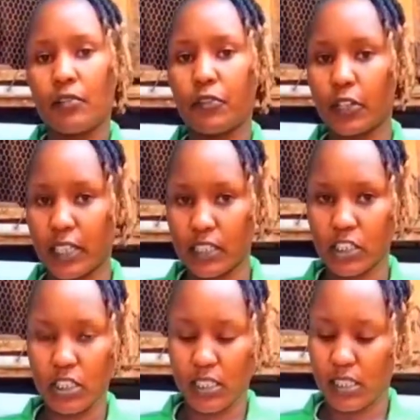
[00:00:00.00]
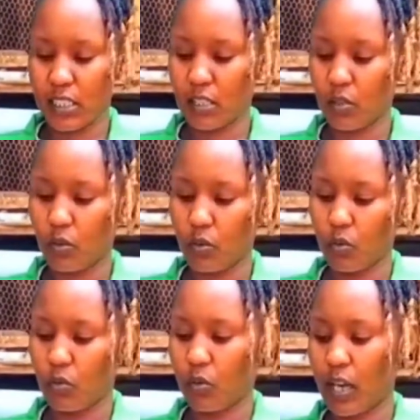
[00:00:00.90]
4 kgs
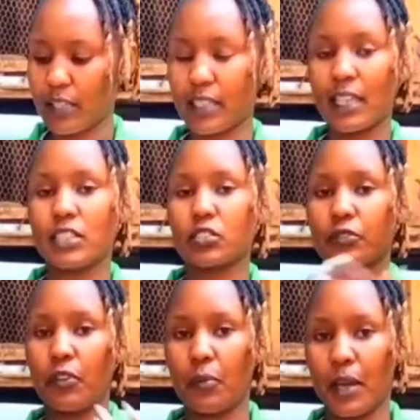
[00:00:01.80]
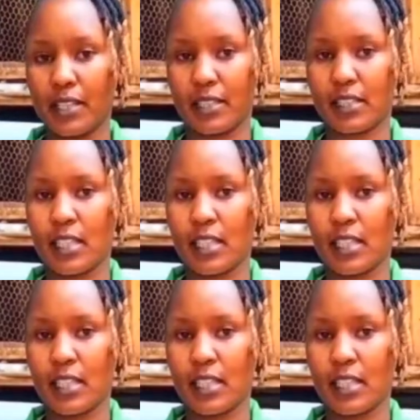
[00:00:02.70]
at the age of 4 months.